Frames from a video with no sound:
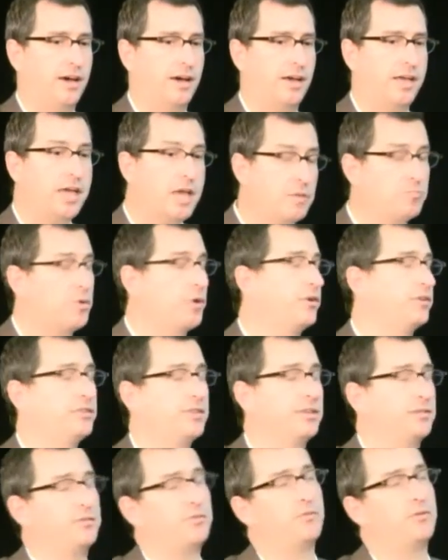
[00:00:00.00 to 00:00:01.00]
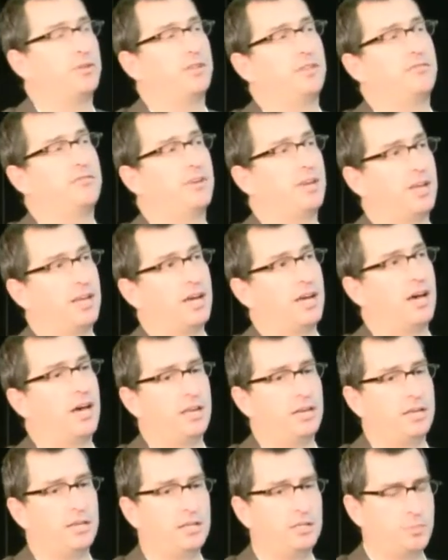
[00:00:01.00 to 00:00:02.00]
in person is a really funny guy.
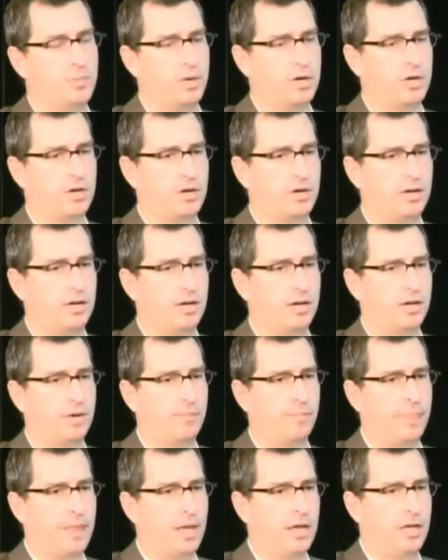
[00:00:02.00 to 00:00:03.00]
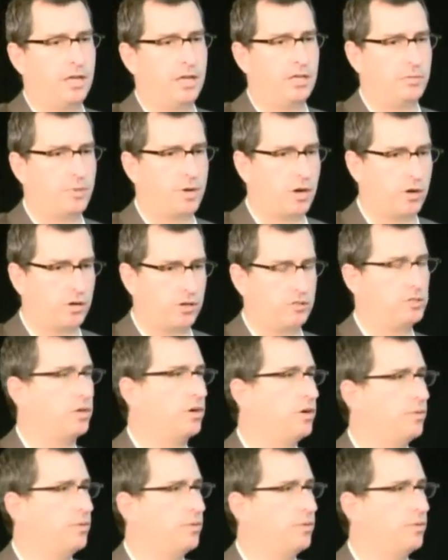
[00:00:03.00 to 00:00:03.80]
And he's been on a jury